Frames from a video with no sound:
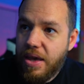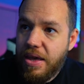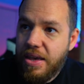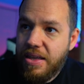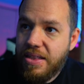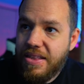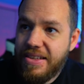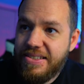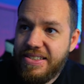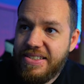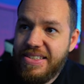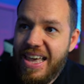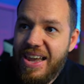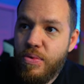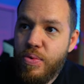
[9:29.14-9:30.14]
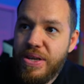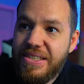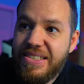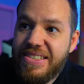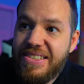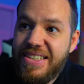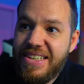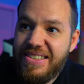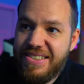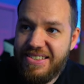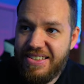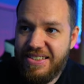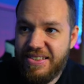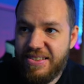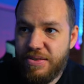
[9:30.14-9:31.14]
this is a
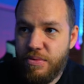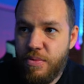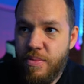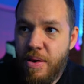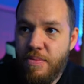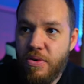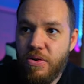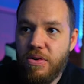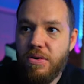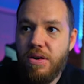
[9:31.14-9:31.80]
resistance. Remember,